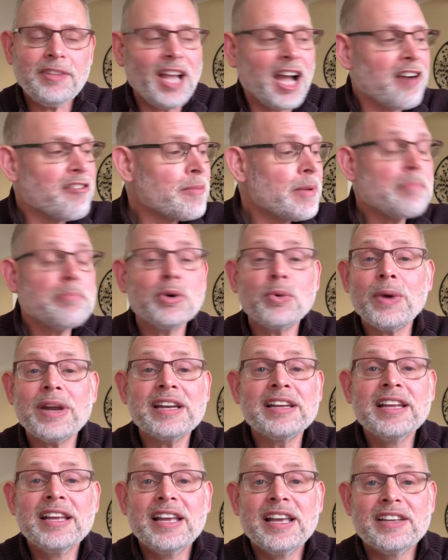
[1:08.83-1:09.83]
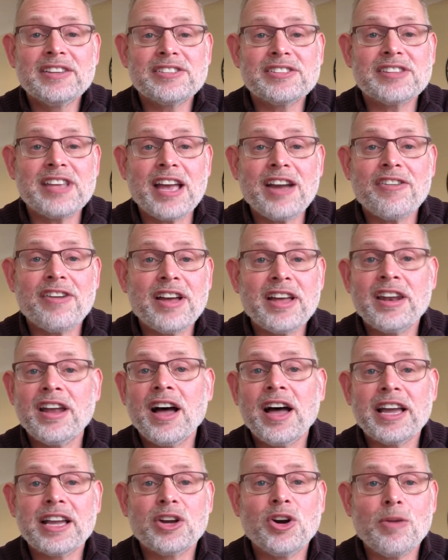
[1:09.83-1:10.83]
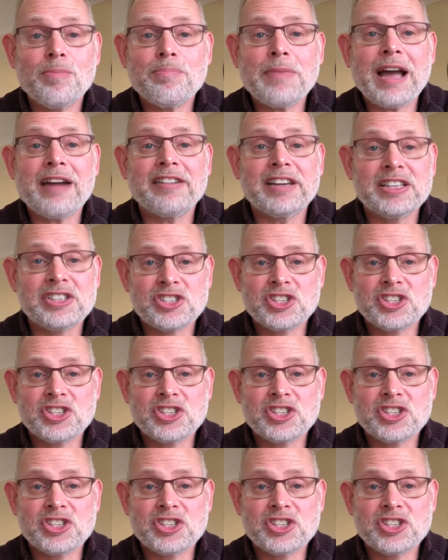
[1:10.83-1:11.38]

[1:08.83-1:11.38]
I remember when Sarah and I got married,